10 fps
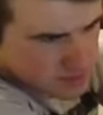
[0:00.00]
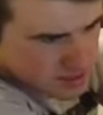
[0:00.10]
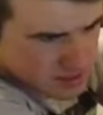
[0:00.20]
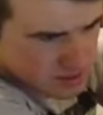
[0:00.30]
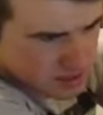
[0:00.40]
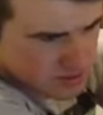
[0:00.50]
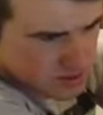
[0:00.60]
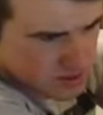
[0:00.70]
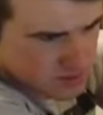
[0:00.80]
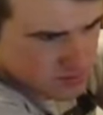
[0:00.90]
Does that look even
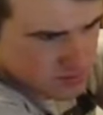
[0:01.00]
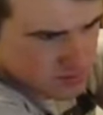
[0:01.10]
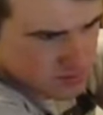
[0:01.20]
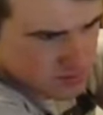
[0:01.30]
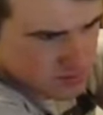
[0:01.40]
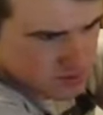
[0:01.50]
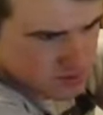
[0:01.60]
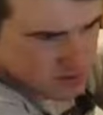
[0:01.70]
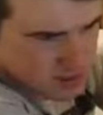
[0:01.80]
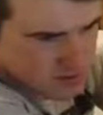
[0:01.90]
to you? It
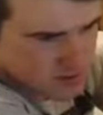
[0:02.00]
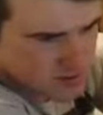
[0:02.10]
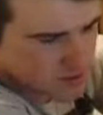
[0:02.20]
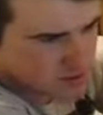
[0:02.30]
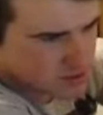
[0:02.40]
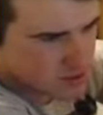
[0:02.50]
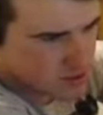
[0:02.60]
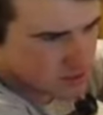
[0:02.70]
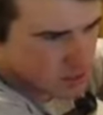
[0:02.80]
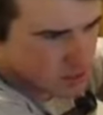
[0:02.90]
looks like it
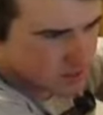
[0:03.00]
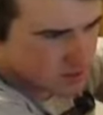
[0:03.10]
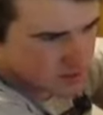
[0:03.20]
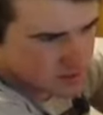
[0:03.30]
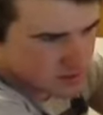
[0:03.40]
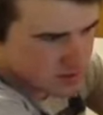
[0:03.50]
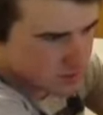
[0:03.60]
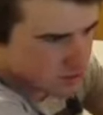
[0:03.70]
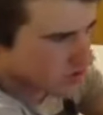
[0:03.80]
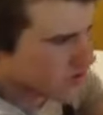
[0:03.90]
goes up the
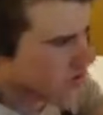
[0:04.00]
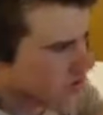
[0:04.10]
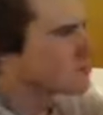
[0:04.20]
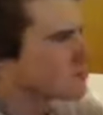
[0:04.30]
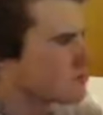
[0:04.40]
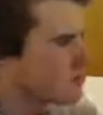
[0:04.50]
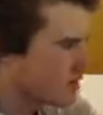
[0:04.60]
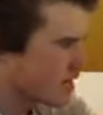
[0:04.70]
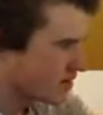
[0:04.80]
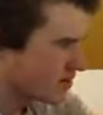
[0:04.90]
more it goes
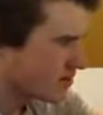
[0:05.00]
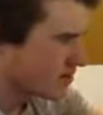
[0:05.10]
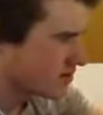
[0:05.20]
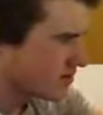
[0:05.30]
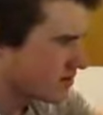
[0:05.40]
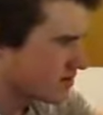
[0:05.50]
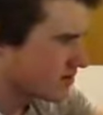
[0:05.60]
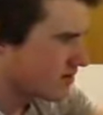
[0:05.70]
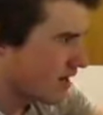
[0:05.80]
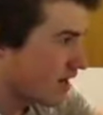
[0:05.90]
back.
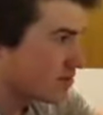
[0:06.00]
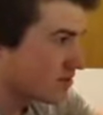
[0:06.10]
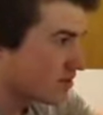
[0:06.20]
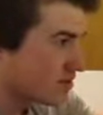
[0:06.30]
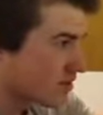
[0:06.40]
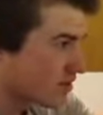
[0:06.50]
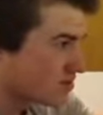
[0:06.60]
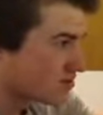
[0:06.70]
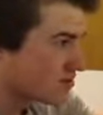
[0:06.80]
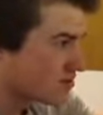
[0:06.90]
I think it
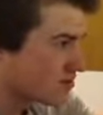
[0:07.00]
does.